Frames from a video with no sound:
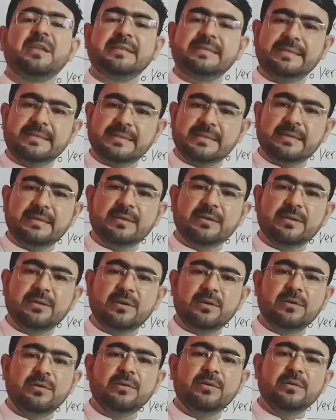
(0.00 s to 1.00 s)

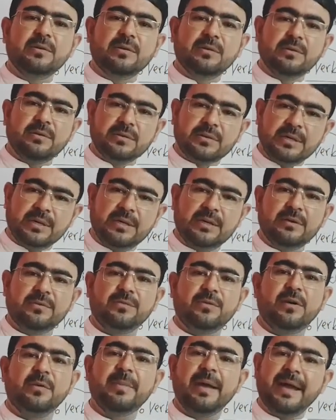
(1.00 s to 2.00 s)

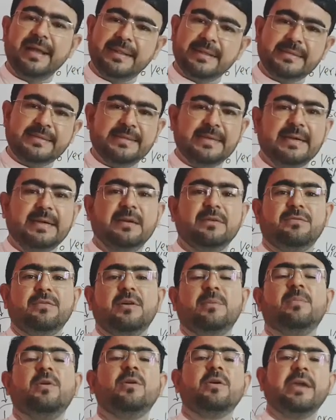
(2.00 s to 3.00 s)
third form and the second
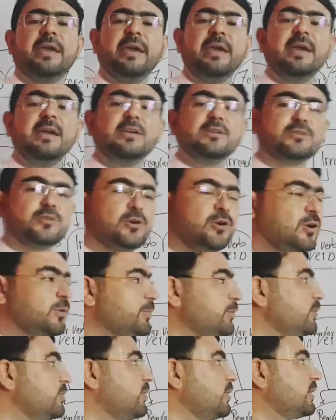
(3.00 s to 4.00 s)
form. Okay, so
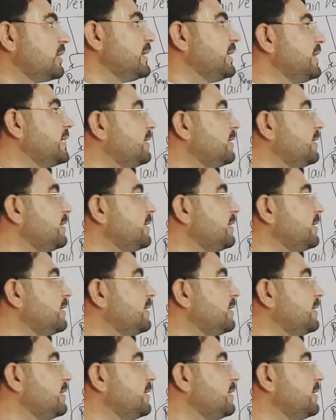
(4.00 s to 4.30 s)
hope you got clear